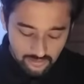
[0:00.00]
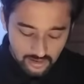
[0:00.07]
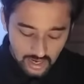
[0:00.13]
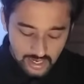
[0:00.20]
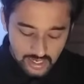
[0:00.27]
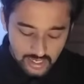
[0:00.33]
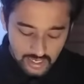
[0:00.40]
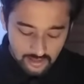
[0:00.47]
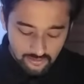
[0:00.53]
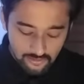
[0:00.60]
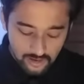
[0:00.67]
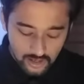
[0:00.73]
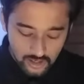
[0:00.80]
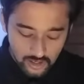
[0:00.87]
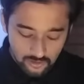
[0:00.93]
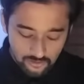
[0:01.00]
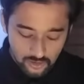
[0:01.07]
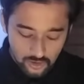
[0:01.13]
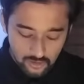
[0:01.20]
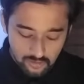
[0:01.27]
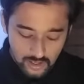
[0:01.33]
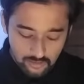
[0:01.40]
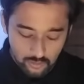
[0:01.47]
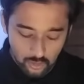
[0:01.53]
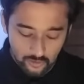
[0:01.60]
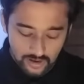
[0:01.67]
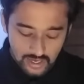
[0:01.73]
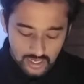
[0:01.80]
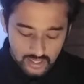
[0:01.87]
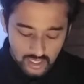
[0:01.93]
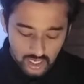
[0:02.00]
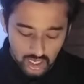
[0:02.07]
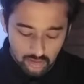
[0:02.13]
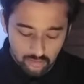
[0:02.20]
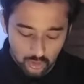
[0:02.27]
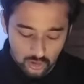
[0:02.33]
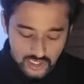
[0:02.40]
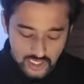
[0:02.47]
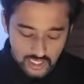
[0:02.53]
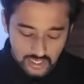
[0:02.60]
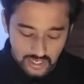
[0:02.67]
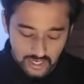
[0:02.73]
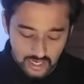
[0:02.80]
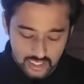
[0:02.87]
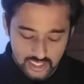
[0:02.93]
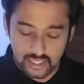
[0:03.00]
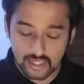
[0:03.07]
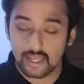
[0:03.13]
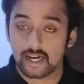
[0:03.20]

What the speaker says: right in front of you but moving in the opposite direction.